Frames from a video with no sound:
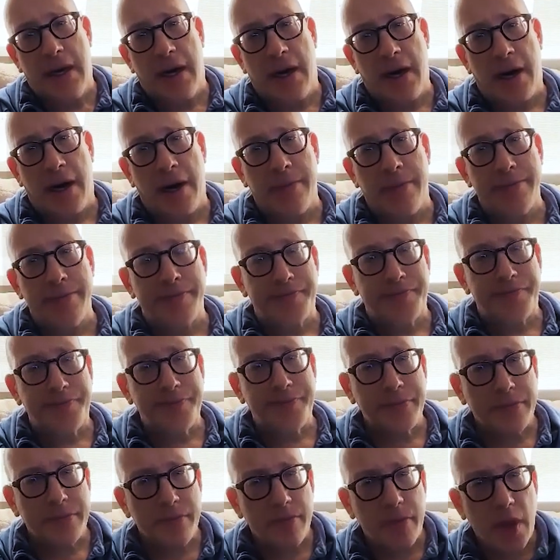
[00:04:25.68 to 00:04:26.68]
The
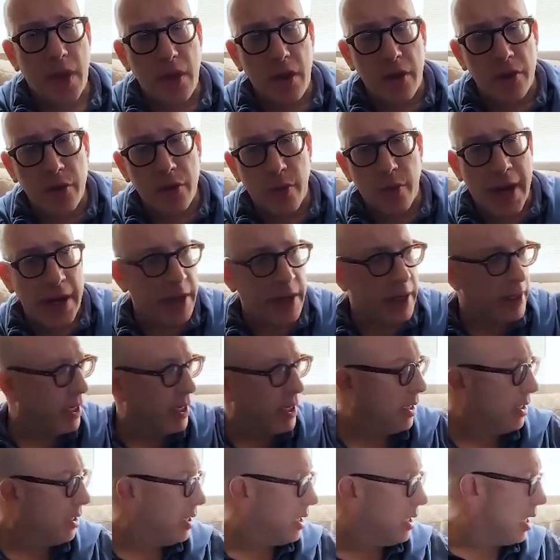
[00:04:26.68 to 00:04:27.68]

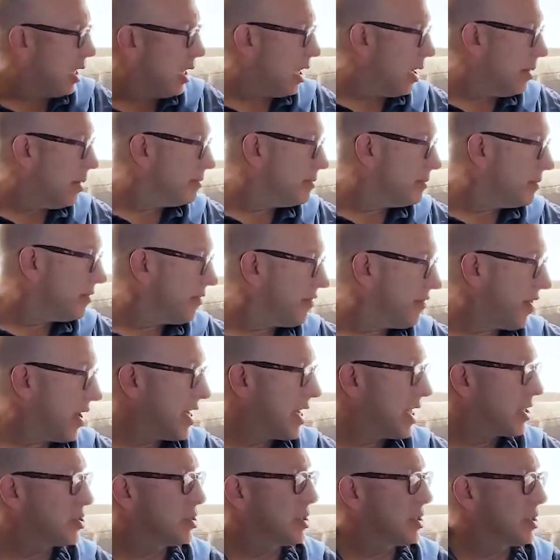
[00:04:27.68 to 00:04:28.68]
Reckoning,
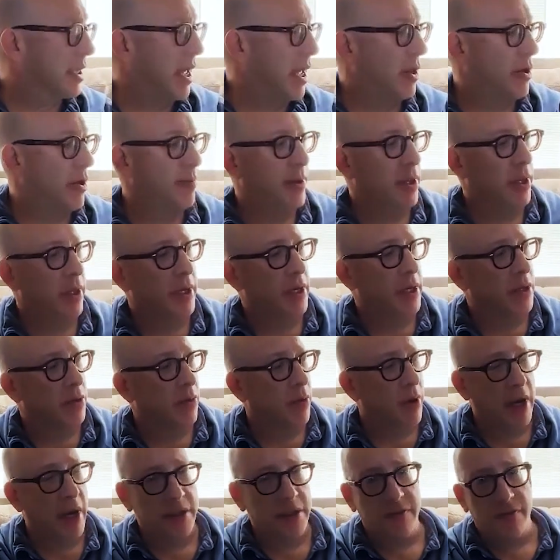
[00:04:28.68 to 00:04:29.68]
Financial Accountability and
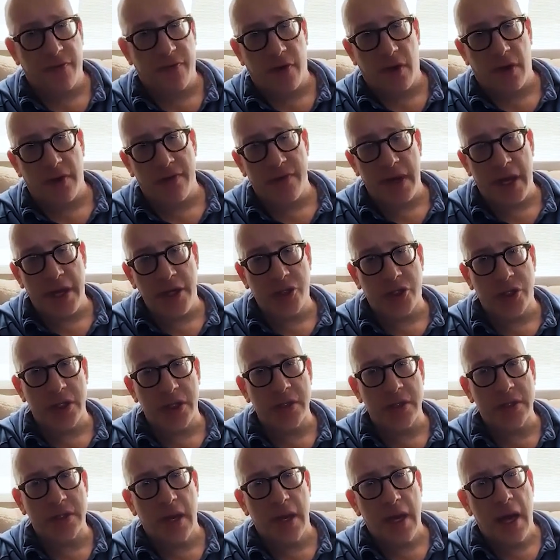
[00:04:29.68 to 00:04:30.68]
the Rise and Fall of
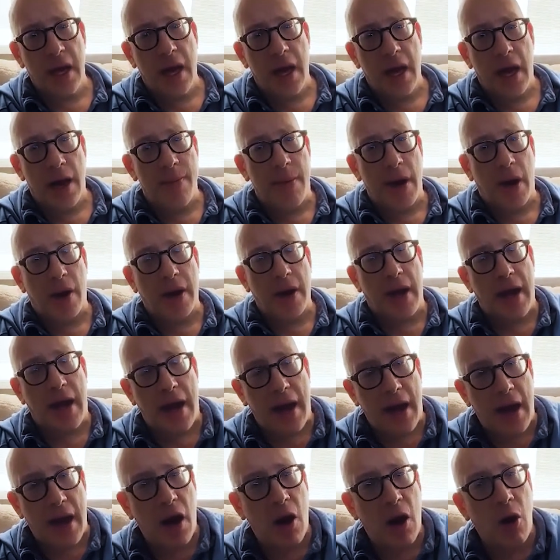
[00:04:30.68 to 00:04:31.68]
Nations, about
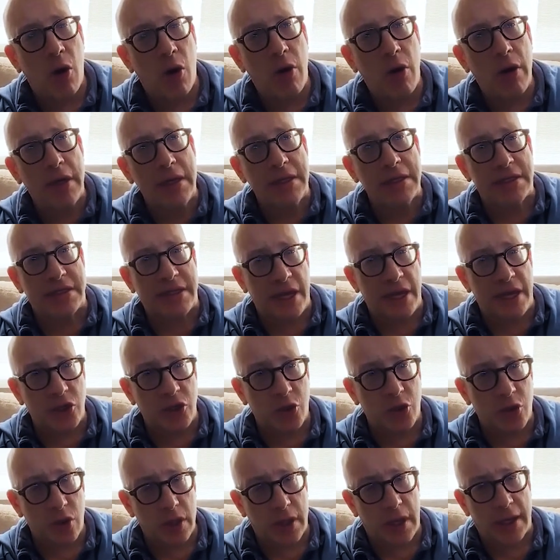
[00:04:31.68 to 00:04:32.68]
how
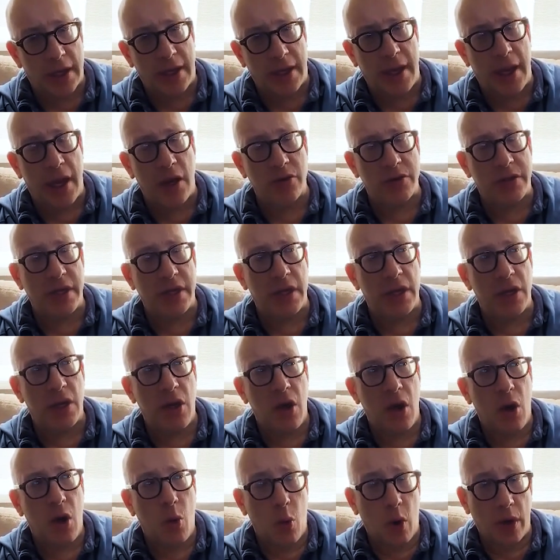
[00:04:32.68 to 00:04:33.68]
central
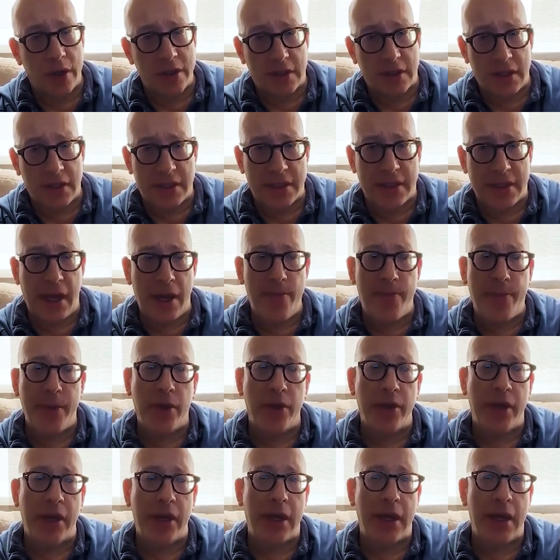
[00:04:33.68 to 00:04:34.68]
accounting was to state
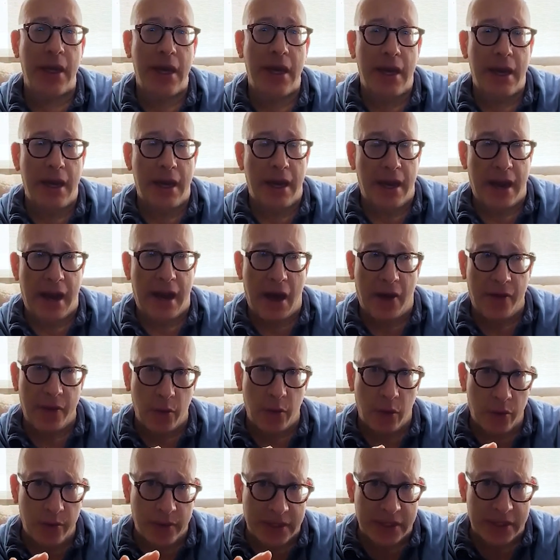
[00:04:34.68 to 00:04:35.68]
building, and how
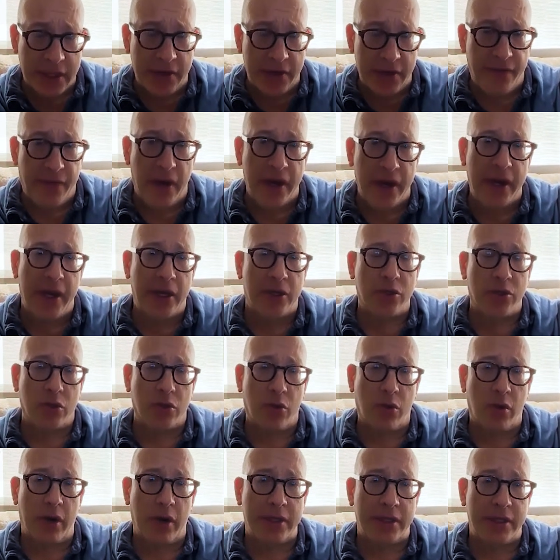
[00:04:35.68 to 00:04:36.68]
that when we see financial
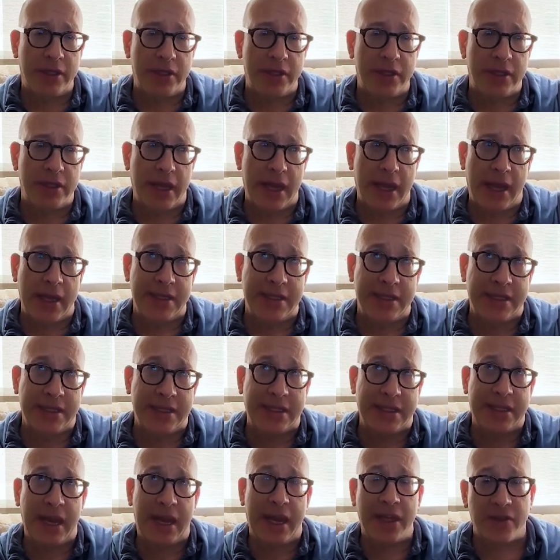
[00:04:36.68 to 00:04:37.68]
crises and
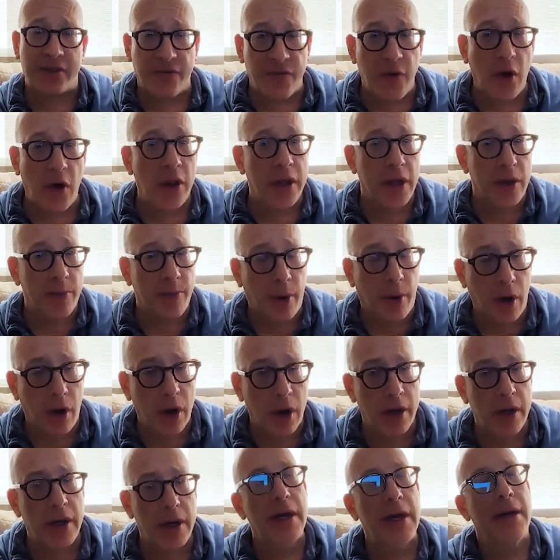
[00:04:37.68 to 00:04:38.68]
states falling
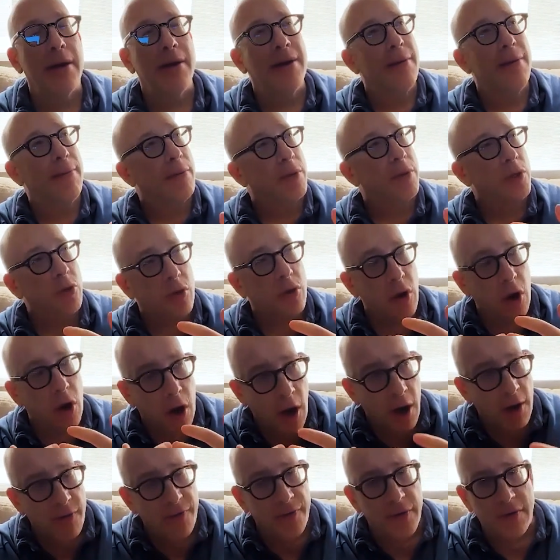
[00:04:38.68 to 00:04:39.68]
apart, you
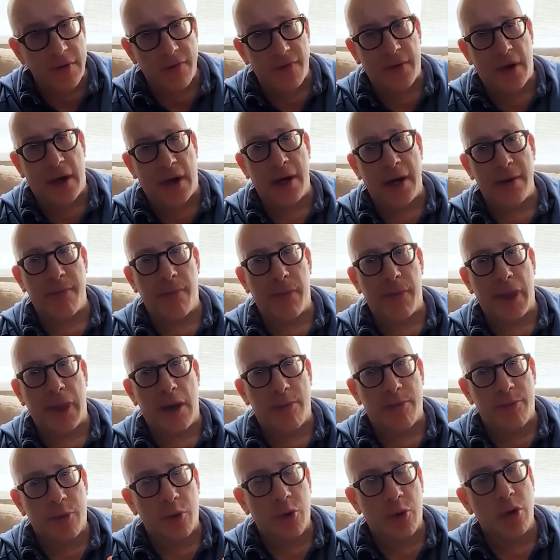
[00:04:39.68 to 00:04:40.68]
often find
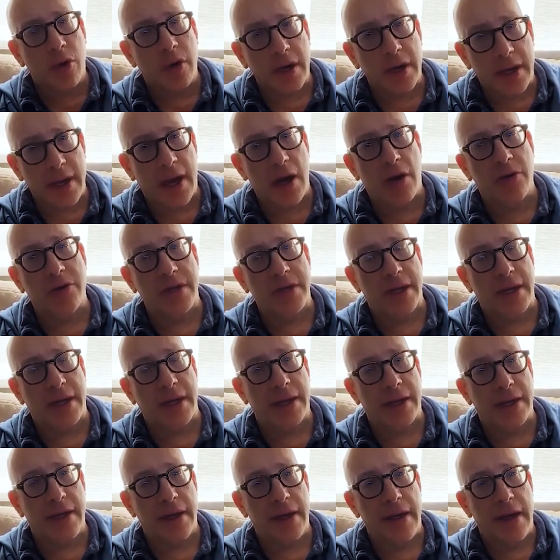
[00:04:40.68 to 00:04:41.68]
poor
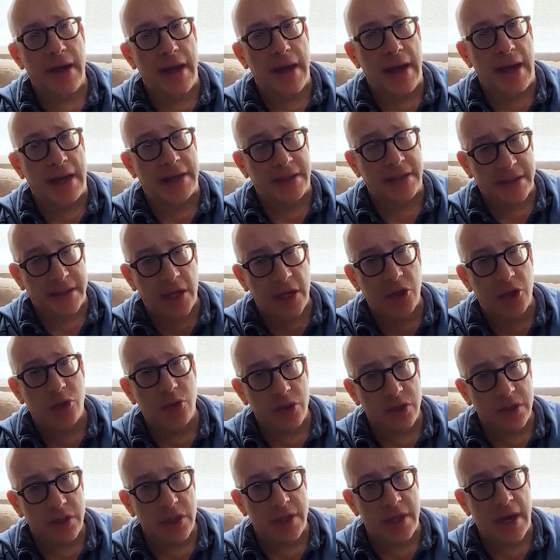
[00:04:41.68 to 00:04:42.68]
accounting as
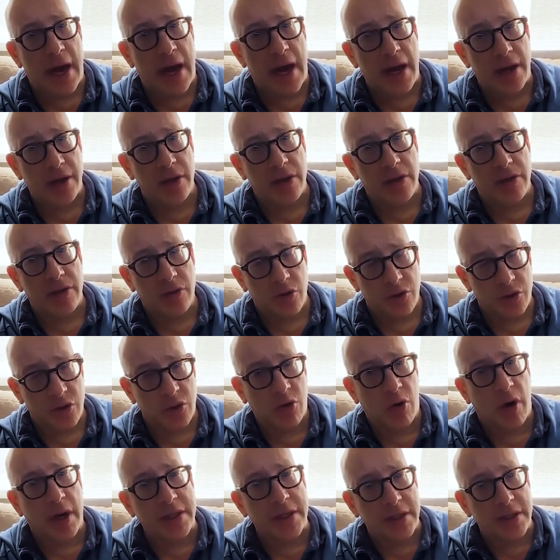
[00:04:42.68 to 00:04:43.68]
central to those
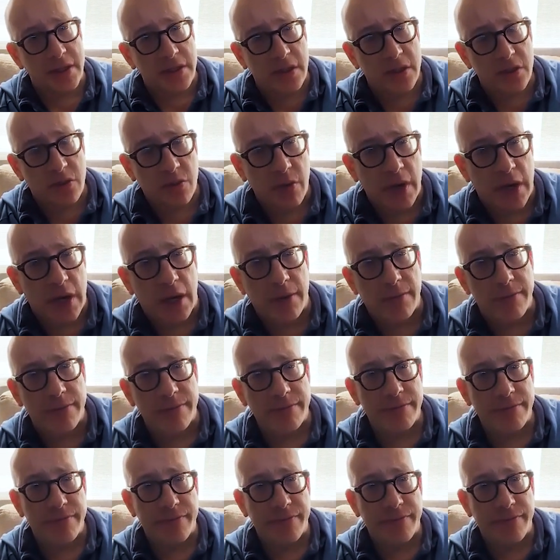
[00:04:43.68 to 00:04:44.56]
crises as well.